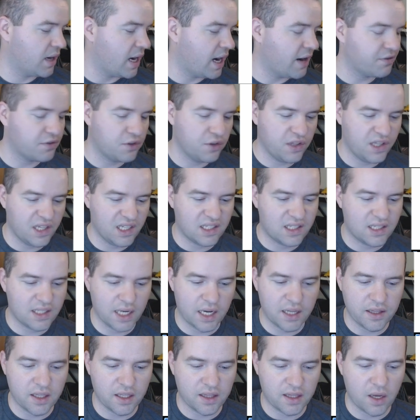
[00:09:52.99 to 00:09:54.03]
After they
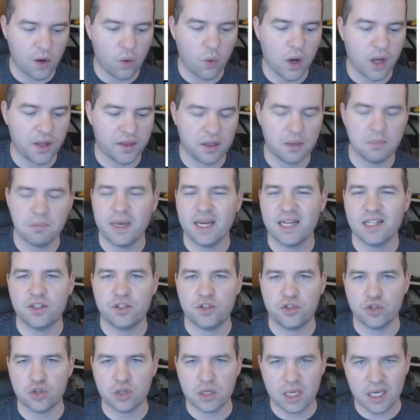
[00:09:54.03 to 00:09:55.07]
said that they want the
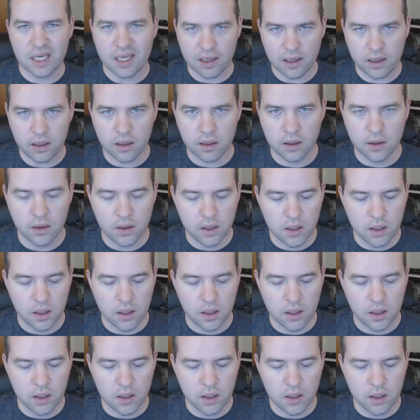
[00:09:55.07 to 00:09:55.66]
master key,